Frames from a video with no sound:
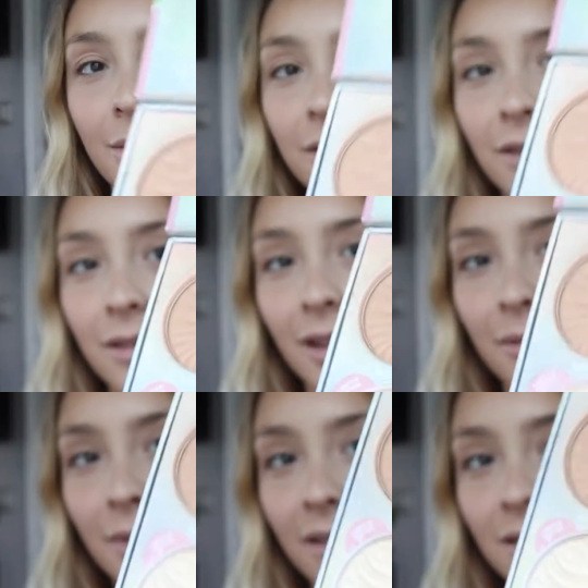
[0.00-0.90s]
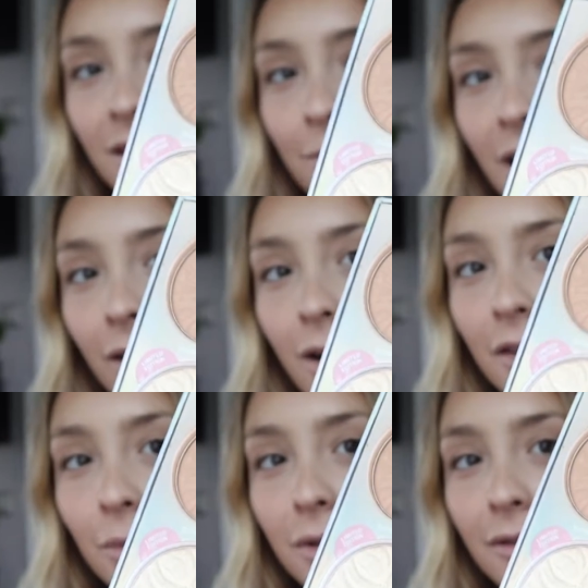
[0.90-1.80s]
about this like messiness, but I
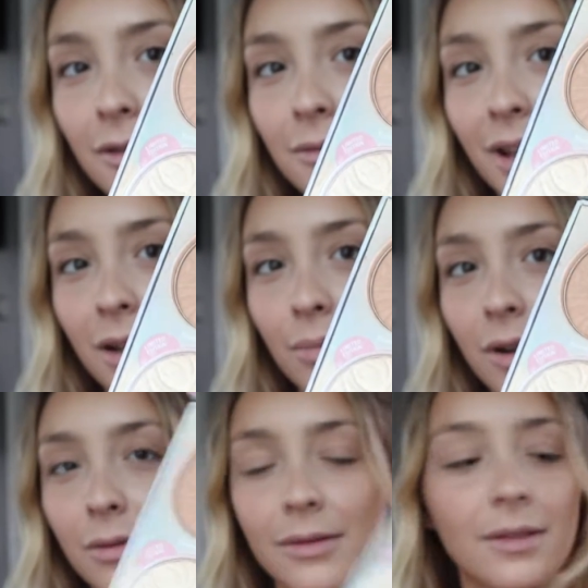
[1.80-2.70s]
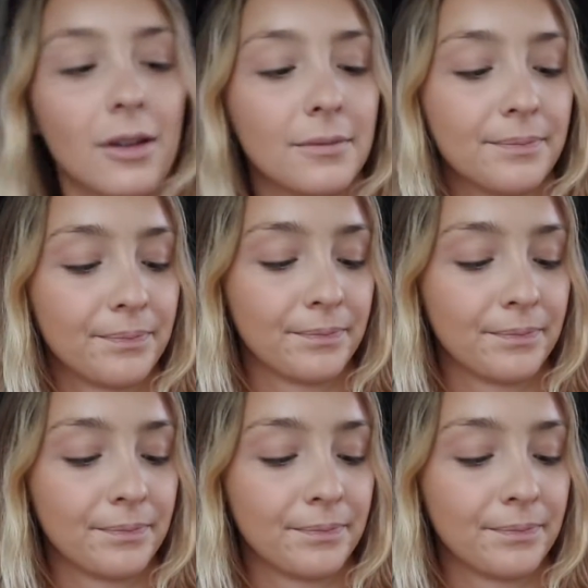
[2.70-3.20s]
lost one of them, like it broke, so